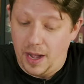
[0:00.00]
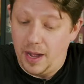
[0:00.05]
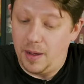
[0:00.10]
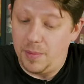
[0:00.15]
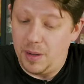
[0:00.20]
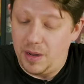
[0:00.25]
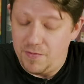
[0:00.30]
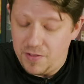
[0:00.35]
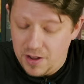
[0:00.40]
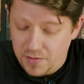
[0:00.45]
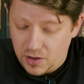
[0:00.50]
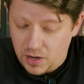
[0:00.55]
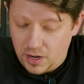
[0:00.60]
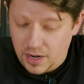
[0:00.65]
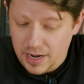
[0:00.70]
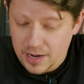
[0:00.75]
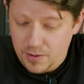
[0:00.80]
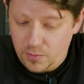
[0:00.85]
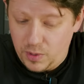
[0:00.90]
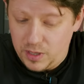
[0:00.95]
And Viv and
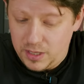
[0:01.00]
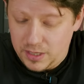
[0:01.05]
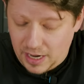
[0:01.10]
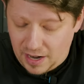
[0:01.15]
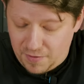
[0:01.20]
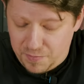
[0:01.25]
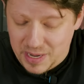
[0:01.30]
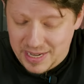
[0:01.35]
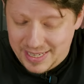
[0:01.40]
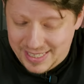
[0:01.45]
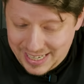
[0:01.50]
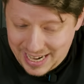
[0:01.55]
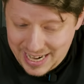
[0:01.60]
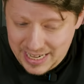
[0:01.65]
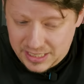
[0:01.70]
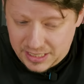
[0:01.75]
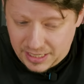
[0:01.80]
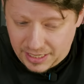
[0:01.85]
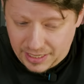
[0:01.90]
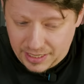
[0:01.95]
I have been
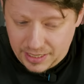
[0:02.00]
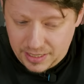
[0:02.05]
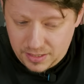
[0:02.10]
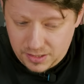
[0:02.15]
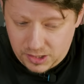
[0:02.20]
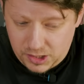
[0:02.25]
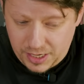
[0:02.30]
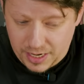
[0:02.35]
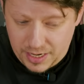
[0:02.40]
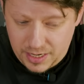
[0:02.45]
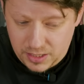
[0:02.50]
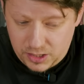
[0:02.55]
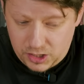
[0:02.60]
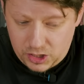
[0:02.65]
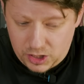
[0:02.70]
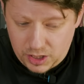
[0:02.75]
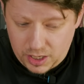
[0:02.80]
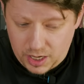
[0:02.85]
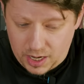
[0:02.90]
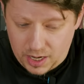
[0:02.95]
dating
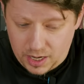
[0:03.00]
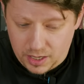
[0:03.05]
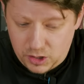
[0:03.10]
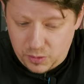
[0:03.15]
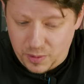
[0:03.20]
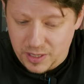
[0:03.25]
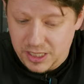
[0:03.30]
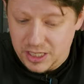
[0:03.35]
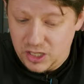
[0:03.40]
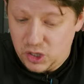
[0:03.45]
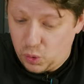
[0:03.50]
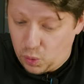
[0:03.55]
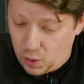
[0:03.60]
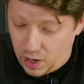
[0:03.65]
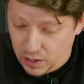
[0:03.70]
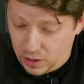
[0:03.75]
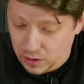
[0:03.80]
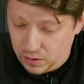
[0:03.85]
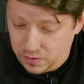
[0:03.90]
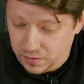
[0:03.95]
since
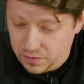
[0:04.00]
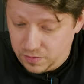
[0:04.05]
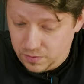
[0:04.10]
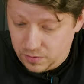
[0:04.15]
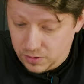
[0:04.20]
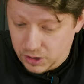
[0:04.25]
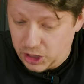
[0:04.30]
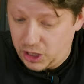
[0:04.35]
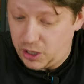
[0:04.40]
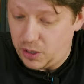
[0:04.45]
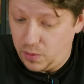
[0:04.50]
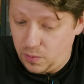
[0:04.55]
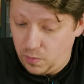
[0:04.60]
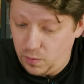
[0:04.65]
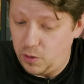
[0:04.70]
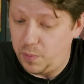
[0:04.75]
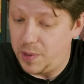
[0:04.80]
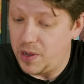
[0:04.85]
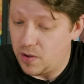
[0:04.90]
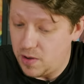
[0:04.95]
2012. So
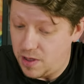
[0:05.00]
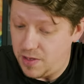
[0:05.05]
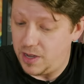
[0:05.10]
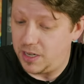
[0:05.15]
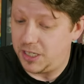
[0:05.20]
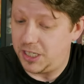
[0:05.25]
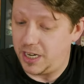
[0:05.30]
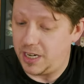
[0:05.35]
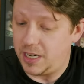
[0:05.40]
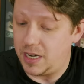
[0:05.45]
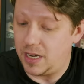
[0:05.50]
we'll be on 13